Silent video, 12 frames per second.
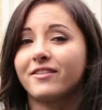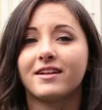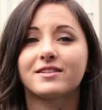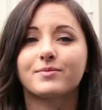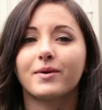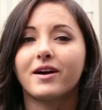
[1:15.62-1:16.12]
now, and
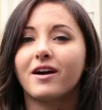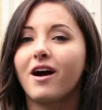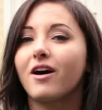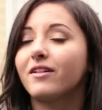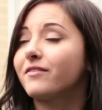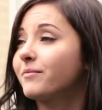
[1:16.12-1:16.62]
that's where
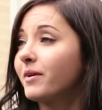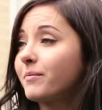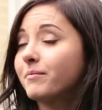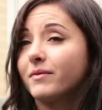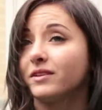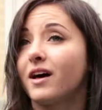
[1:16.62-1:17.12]
mm-hmm. all of,
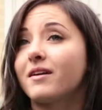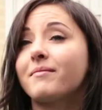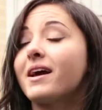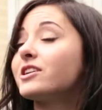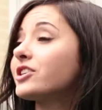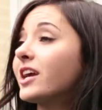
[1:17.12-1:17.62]
um, a lot
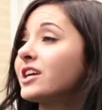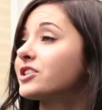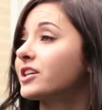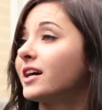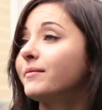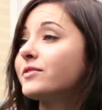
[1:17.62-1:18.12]
of my
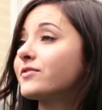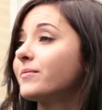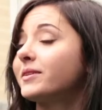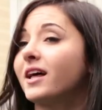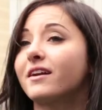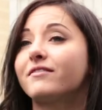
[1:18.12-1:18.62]
education comes
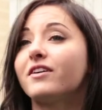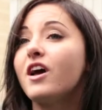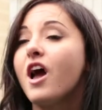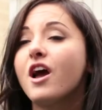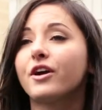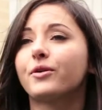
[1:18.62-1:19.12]
from. A lot of
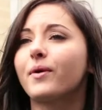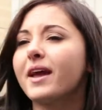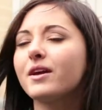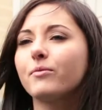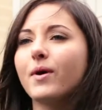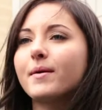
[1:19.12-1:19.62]

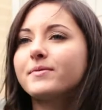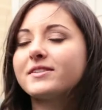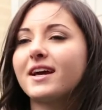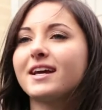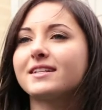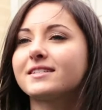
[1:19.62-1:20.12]
great
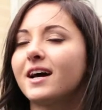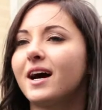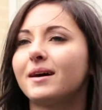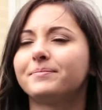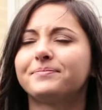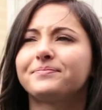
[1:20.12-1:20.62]
websites.
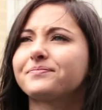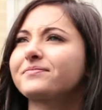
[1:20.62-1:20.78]
Um, Um,